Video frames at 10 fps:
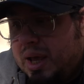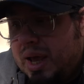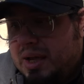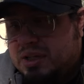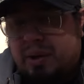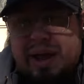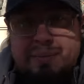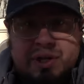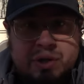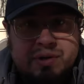And so I have
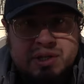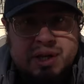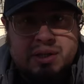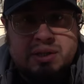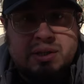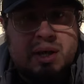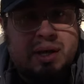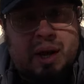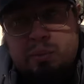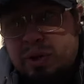my two receipts.
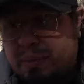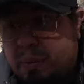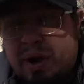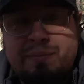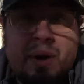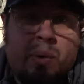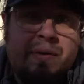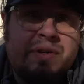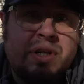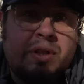I'm with my wife. My
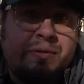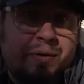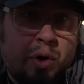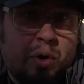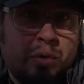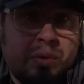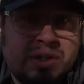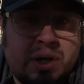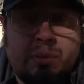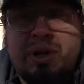wife is on the phone
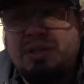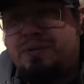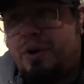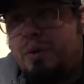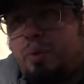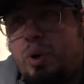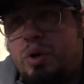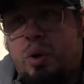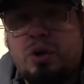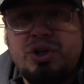with someone. It's a very
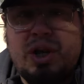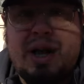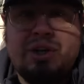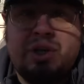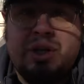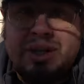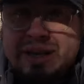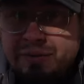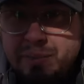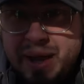important call. She had to actually
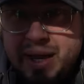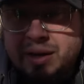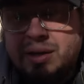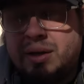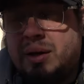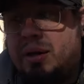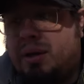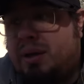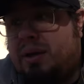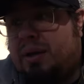leave the bank.
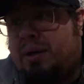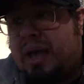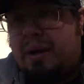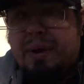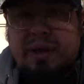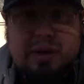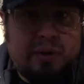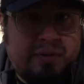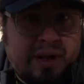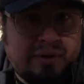Came in,
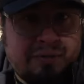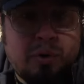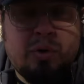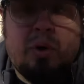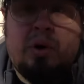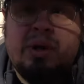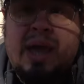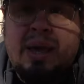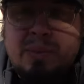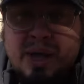to take the phone call.
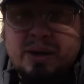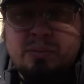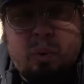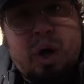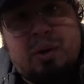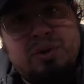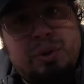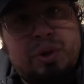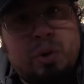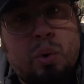Came in while I was
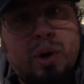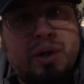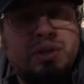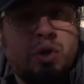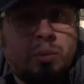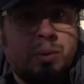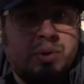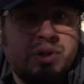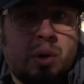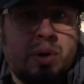doing the coins. Told me what
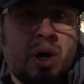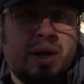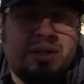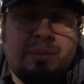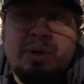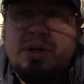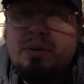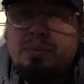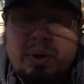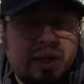was going on. It's something
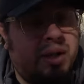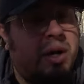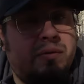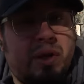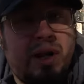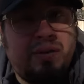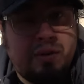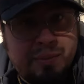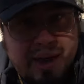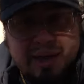completely unrelated to
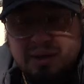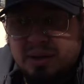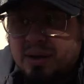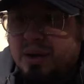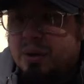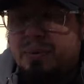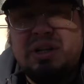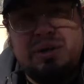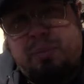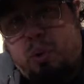the bank, but
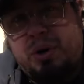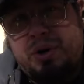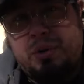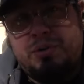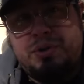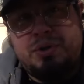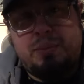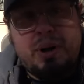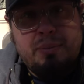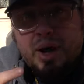it's important news. So
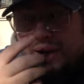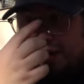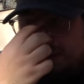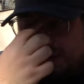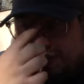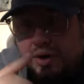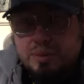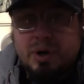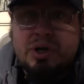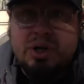my mind is
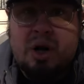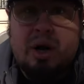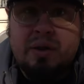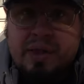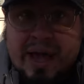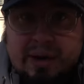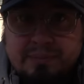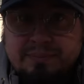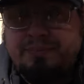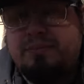very much on that.
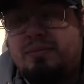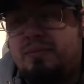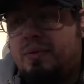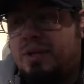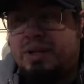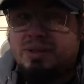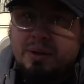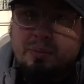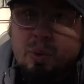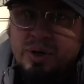That's
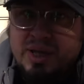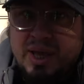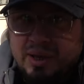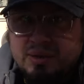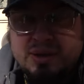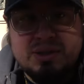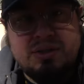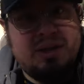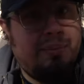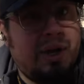an important key because
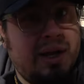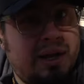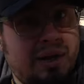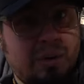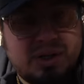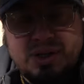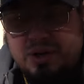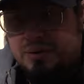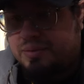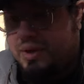there's something I didn't notice
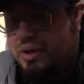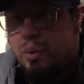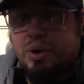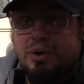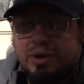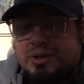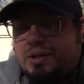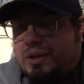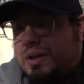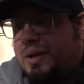here that no one
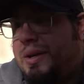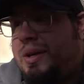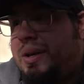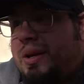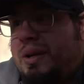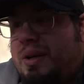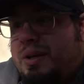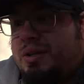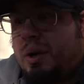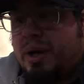noticed.
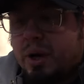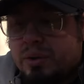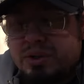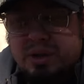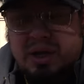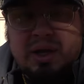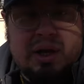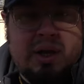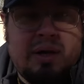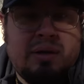So I go to the,
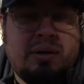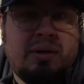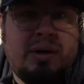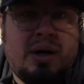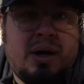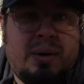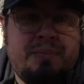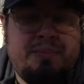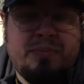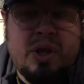
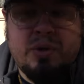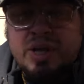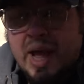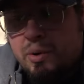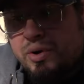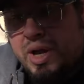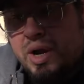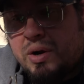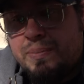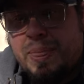the counter
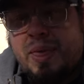there.